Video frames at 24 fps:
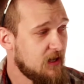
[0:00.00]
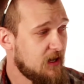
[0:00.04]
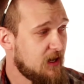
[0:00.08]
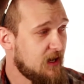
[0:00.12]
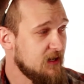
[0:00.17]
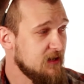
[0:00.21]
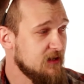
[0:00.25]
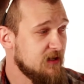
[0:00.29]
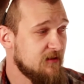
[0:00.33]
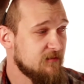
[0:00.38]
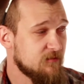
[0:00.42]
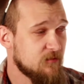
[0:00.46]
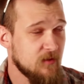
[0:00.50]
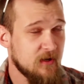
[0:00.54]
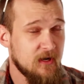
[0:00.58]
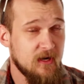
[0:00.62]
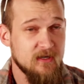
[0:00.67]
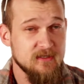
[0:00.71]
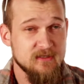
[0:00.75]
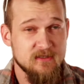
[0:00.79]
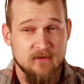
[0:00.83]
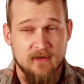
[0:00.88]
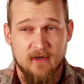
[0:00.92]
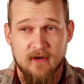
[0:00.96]
I left when
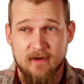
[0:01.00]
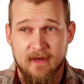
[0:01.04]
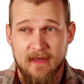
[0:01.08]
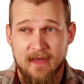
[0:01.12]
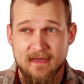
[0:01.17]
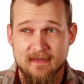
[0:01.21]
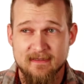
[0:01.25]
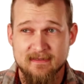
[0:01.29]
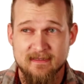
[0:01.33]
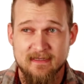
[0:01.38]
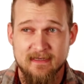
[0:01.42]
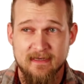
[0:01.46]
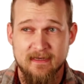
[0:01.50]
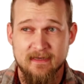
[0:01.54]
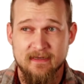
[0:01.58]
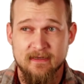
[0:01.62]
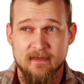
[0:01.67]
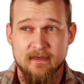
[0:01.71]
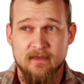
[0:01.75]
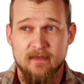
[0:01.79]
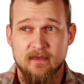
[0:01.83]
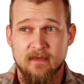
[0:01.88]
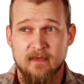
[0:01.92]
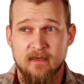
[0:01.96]
I was around
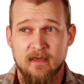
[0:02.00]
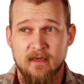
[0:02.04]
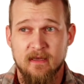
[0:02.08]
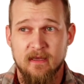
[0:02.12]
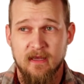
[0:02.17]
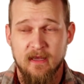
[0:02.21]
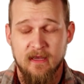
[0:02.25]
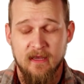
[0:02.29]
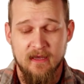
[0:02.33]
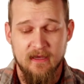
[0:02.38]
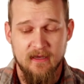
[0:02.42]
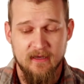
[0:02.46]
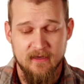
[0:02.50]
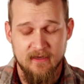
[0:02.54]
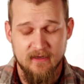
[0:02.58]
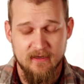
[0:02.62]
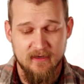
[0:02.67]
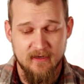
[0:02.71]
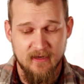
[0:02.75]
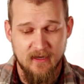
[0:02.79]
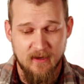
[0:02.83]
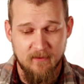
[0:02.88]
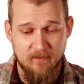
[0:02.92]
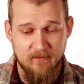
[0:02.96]
18,
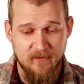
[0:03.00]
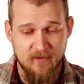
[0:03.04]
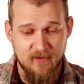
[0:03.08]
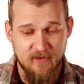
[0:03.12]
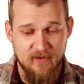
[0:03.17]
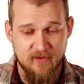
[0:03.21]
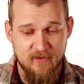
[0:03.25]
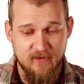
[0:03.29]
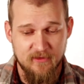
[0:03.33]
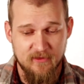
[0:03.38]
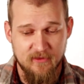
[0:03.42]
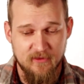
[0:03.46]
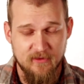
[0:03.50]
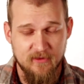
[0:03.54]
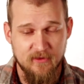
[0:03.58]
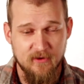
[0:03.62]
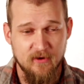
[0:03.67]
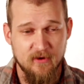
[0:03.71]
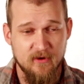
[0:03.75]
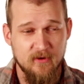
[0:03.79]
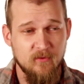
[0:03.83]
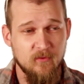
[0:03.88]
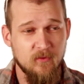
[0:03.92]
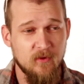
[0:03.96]
and I'm
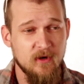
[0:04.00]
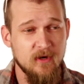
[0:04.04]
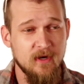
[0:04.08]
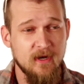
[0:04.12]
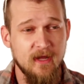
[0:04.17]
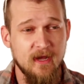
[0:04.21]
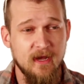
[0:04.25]
31